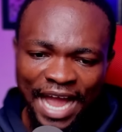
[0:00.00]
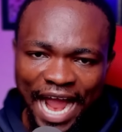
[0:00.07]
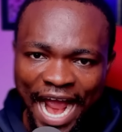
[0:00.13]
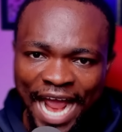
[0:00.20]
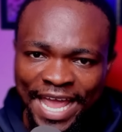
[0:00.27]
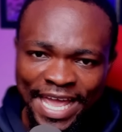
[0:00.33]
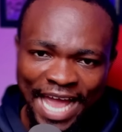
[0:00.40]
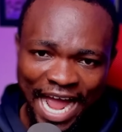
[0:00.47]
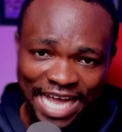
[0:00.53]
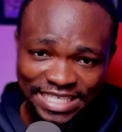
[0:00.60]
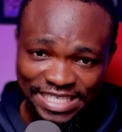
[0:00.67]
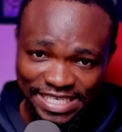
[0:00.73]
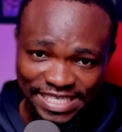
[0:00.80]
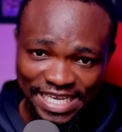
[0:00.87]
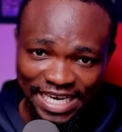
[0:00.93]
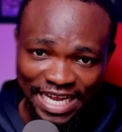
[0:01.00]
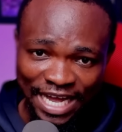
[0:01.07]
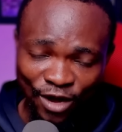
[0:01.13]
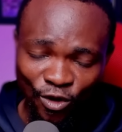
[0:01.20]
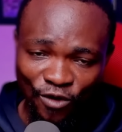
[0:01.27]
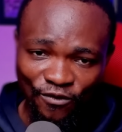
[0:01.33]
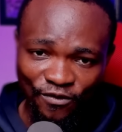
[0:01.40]
I, as a seller
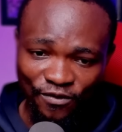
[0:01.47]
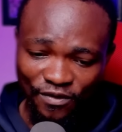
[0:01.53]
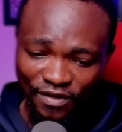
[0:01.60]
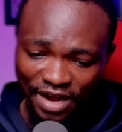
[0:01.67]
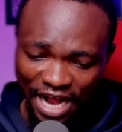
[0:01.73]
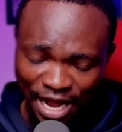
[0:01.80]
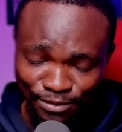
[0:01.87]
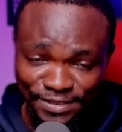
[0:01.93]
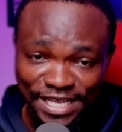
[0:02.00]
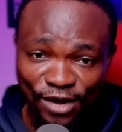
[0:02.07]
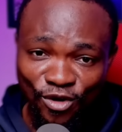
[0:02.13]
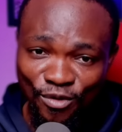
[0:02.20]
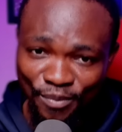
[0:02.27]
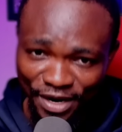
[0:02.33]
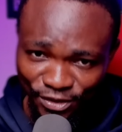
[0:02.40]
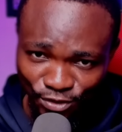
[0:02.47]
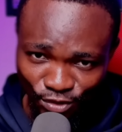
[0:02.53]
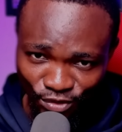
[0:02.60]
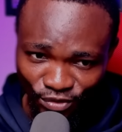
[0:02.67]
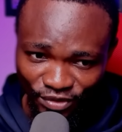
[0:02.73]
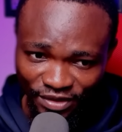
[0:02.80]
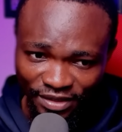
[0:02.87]
of Hamster Kombat
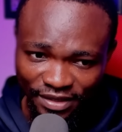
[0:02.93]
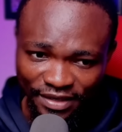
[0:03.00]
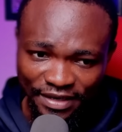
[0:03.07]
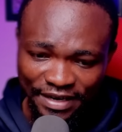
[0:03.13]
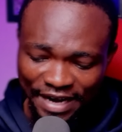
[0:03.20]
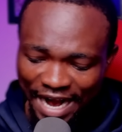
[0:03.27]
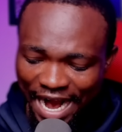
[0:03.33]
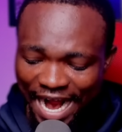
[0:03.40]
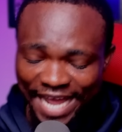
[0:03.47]
token, I